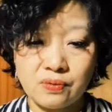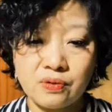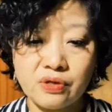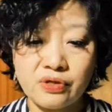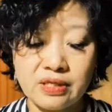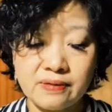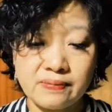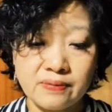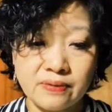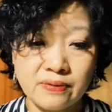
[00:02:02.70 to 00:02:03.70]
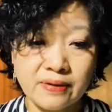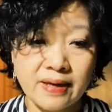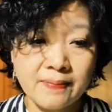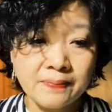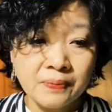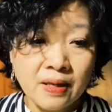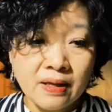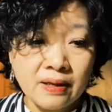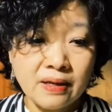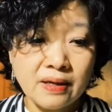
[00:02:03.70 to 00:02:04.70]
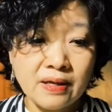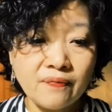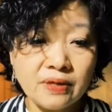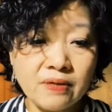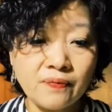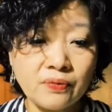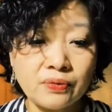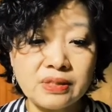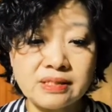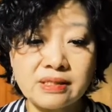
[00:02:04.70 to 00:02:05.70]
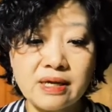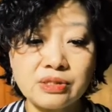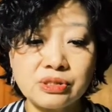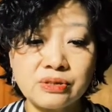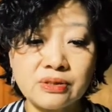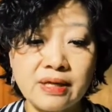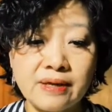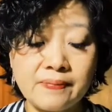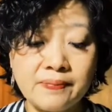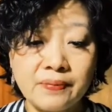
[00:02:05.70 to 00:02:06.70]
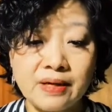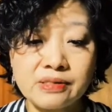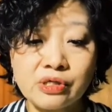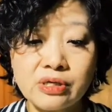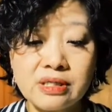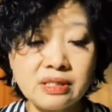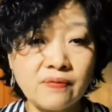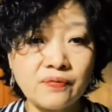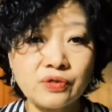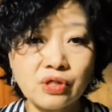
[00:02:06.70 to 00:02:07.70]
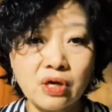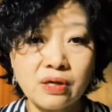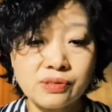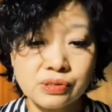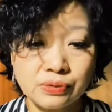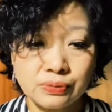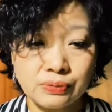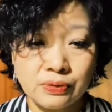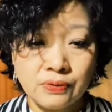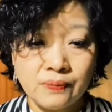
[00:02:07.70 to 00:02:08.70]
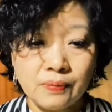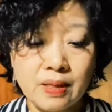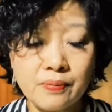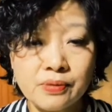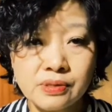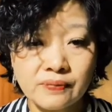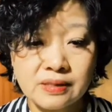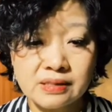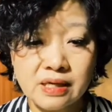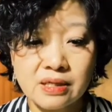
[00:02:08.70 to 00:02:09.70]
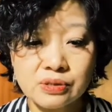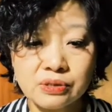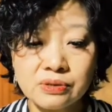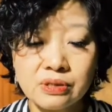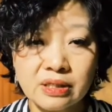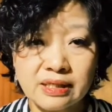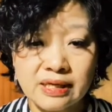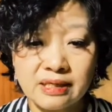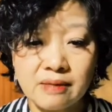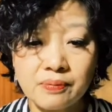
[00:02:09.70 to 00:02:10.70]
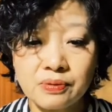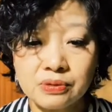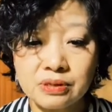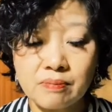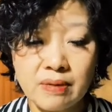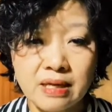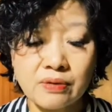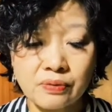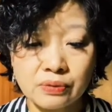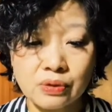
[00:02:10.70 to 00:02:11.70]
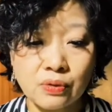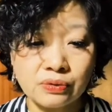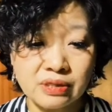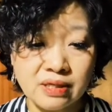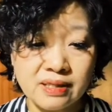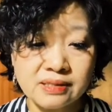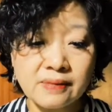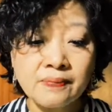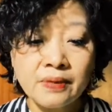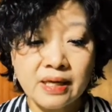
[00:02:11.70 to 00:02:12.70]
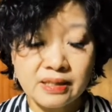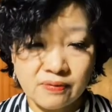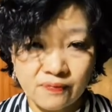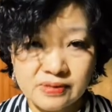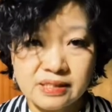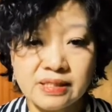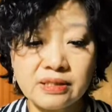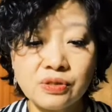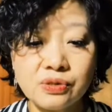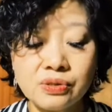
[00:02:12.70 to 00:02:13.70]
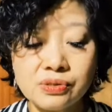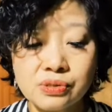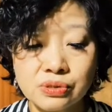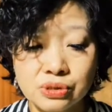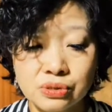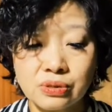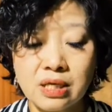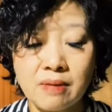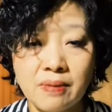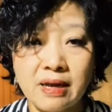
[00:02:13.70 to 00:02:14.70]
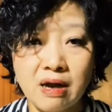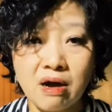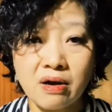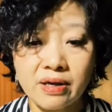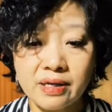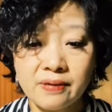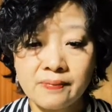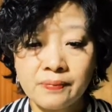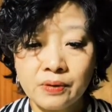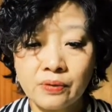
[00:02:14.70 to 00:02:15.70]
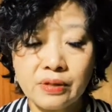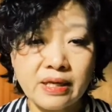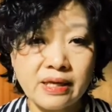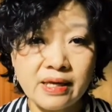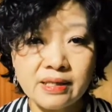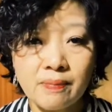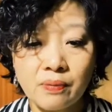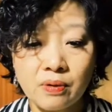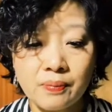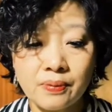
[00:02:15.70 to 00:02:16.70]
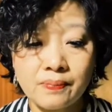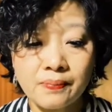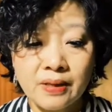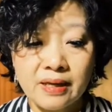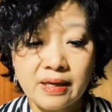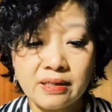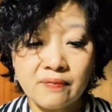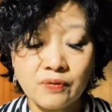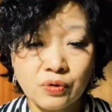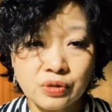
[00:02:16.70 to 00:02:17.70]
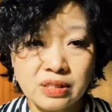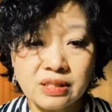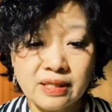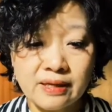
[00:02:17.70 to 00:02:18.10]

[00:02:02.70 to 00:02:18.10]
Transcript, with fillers: learning. Okay. Uh, effective group discussion, like assigning different tasks to levels of discussion, the gatekeeper to the main group on tasks, and the facilitators should keep an eye on any problem and difficulty that